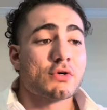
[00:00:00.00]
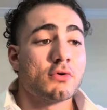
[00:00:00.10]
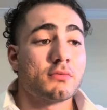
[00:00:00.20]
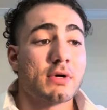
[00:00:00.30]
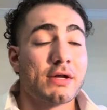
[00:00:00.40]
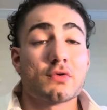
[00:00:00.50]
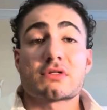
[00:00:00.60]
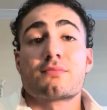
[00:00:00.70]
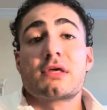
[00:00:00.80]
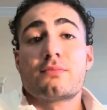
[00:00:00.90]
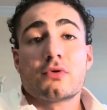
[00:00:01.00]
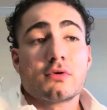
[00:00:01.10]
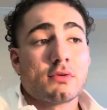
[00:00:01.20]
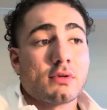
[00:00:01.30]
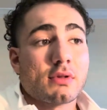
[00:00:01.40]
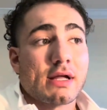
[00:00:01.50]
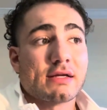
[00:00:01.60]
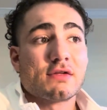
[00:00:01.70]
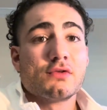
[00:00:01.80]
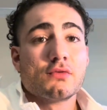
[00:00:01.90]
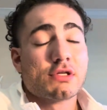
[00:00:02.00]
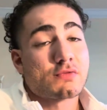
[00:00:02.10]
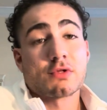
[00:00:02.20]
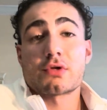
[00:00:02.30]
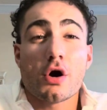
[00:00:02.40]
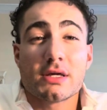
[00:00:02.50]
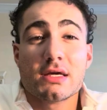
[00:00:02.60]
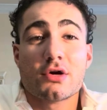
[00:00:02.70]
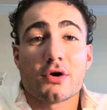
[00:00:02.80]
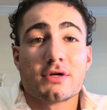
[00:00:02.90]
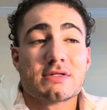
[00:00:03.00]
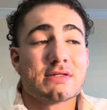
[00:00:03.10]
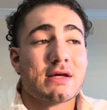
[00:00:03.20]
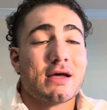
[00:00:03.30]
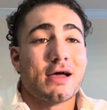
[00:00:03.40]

So I know some people like to do this with Anki cards.